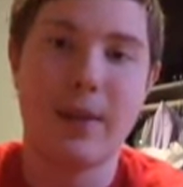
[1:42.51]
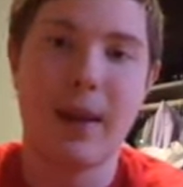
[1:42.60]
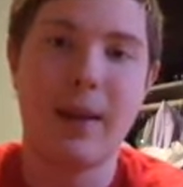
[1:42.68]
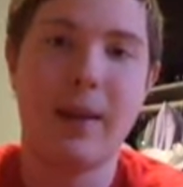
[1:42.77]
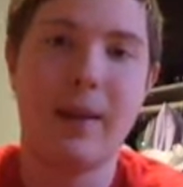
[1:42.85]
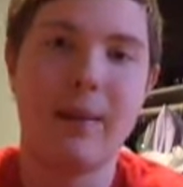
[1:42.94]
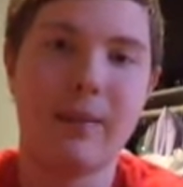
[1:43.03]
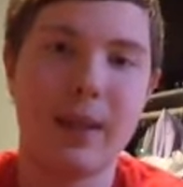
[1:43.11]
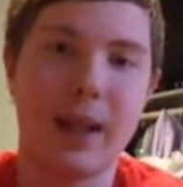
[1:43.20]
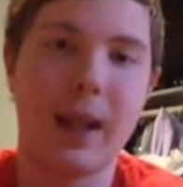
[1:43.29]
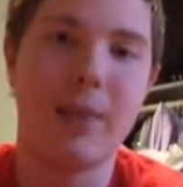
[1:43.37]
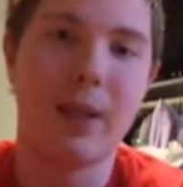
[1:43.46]
I uh, I
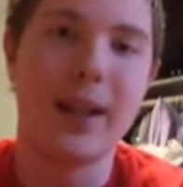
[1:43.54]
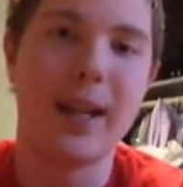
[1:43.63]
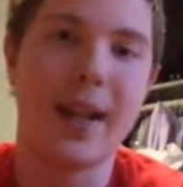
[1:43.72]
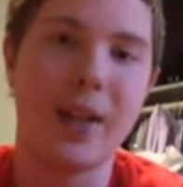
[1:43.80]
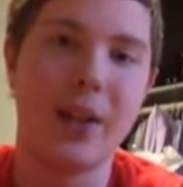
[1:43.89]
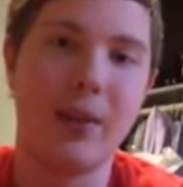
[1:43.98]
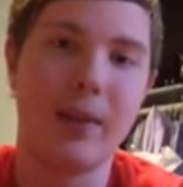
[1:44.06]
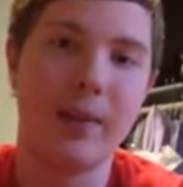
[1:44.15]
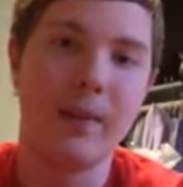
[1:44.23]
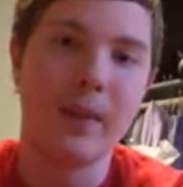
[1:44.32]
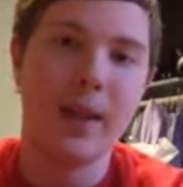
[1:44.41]
got pretty attached to him,